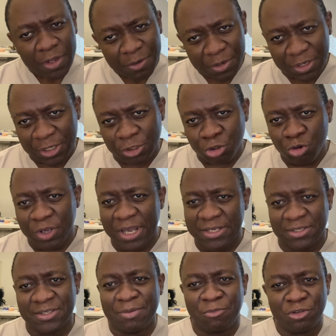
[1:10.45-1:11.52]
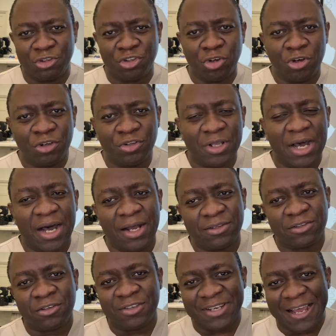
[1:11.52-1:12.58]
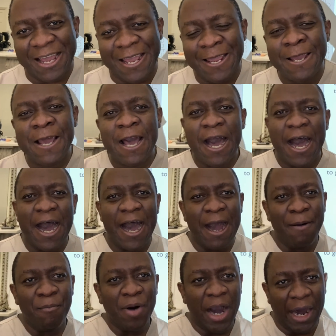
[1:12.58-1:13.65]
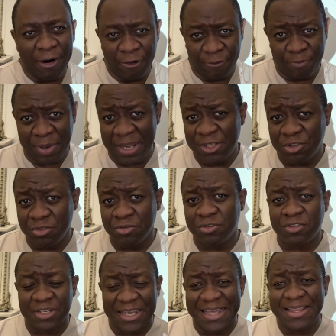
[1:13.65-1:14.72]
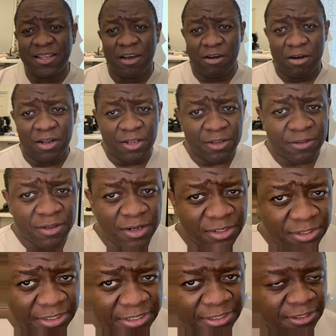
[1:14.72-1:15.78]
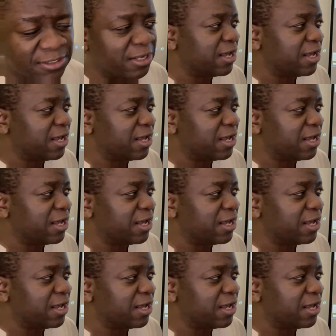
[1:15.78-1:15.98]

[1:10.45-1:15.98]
The two cases I'm going to show you today are of patients in their early 30s.